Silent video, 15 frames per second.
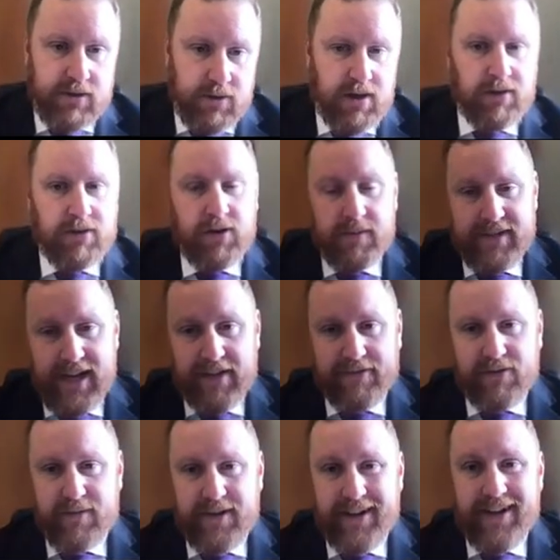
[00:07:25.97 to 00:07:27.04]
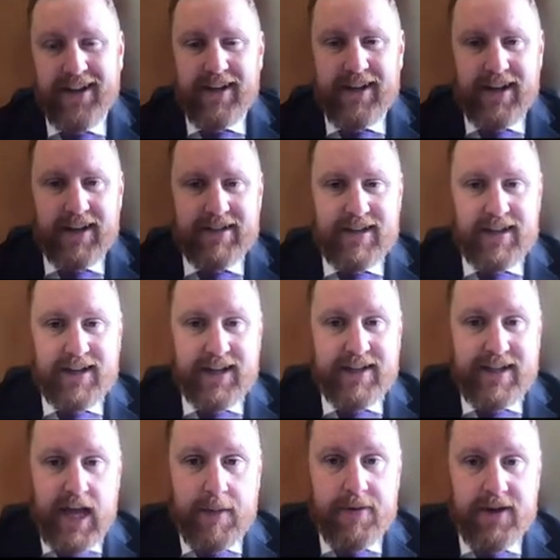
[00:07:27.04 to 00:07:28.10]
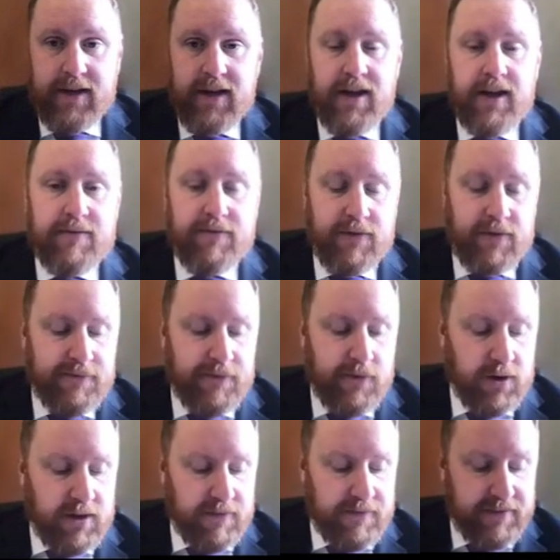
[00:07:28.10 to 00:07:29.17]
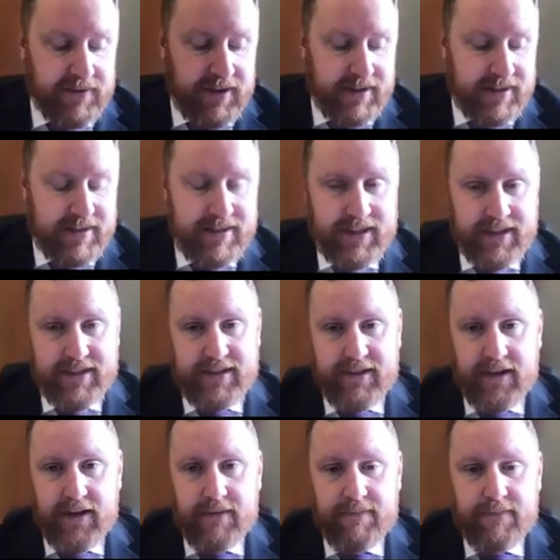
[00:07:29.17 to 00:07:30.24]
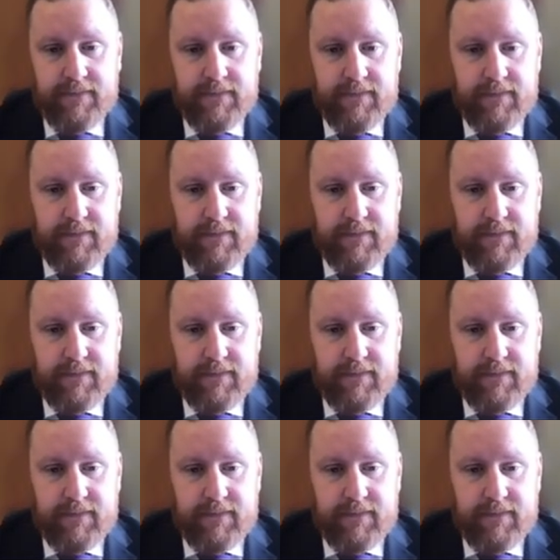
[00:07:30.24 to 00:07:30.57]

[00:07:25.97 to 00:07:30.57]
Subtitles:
Doyle, who comes after me, is the link deputy for fourth, fifth, and sixth year.